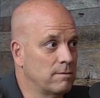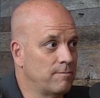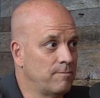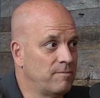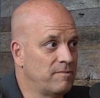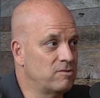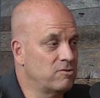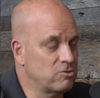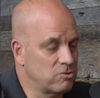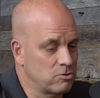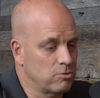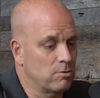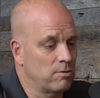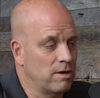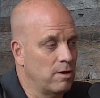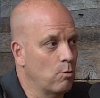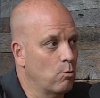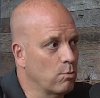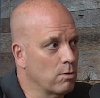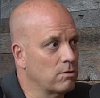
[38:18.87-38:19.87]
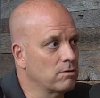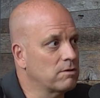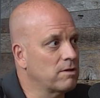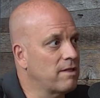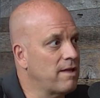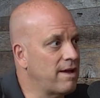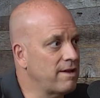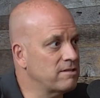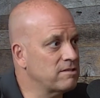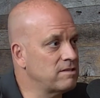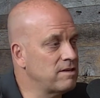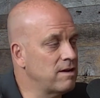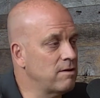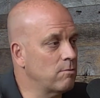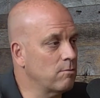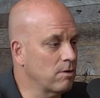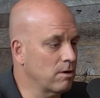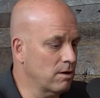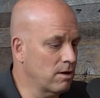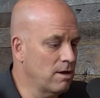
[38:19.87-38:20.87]
This is truly a world-class
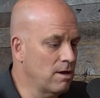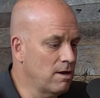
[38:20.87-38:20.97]
network.